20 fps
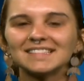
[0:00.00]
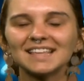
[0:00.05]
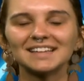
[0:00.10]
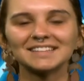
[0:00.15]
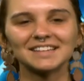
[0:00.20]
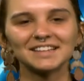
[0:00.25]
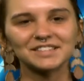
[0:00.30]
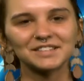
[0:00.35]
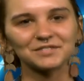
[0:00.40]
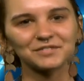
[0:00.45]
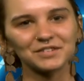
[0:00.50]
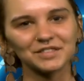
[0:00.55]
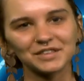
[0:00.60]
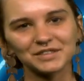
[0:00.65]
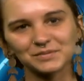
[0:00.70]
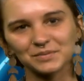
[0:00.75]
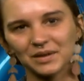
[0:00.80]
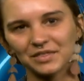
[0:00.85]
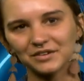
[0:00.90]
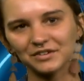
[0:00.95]
that does it for this
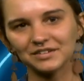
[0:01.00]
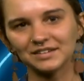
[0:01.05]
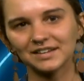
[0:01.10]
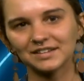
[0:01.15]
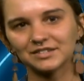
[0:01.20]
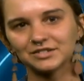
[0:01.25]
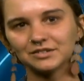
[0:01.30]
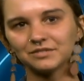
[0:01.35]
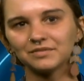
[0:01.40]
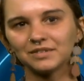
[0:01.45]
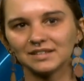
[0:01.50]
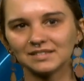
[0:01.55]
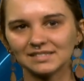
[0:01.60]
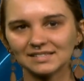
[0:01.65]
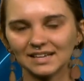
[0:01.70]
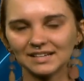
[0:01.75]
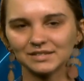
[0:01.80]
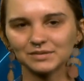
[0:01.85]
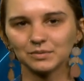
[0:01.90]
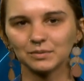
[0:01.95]
weather edition of
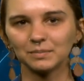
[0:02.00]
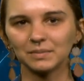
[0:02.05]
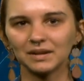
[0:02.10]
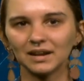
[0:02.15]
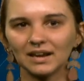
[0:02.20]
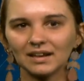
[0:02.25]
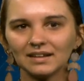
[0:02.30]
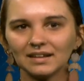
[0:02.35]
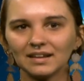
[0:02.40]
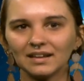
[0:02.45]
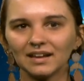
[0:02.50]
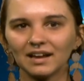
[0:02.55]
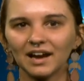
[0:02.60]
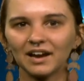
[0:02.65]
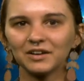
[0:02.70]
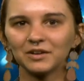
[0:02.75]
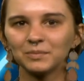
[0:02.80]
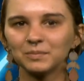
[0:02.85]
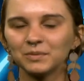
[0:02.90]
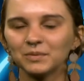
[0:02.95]
Inside Swoop in 90. I
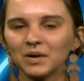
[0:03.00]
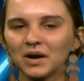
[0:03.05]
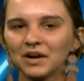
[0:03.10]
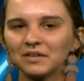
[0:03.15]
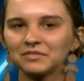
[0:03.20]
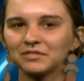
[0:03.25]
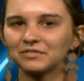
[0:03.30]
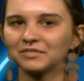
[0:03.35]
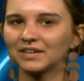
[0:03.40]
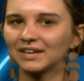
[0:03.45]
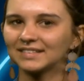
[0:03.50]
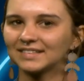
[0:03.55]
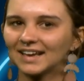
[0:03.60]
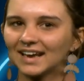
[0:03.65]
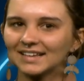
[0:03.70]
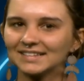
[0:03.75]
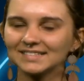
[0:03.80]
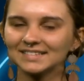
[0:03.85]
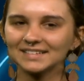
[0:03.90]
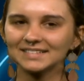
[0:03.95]
hope you all have a
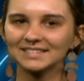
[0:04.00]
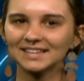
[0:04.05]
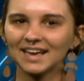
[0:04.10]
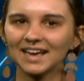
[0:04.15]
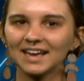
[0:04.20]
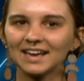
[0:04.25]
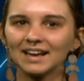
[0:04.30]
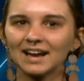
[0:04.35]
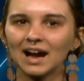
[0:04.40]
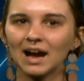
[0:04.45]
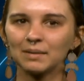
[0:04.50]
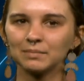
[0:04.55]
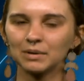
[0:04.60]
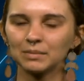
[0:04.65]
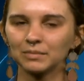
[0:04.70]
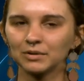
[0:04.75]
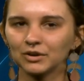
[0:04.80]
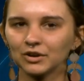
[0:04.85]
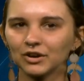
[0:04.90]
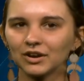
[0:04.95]
fantastic day. I'm
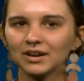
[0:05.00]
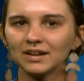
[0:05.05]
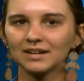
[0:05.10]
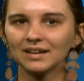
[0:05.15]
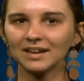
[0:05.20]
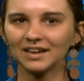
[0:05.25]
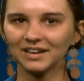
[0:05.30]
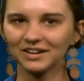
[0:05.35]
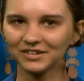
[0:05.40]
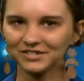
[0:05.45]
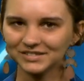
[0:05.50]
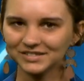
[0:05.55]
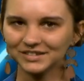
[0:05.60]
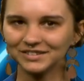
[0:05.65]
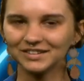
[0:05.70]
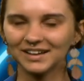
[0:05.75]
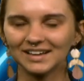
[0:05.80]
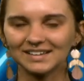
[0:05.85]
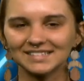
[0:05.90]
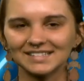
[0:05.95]
Emma Curran, and I'll see you
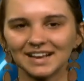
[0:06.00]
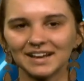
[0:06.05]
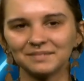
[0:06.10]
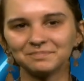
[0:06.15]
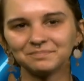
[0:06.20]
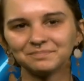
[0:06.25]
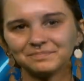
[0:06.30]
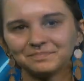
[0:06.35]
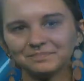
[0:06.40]
next time.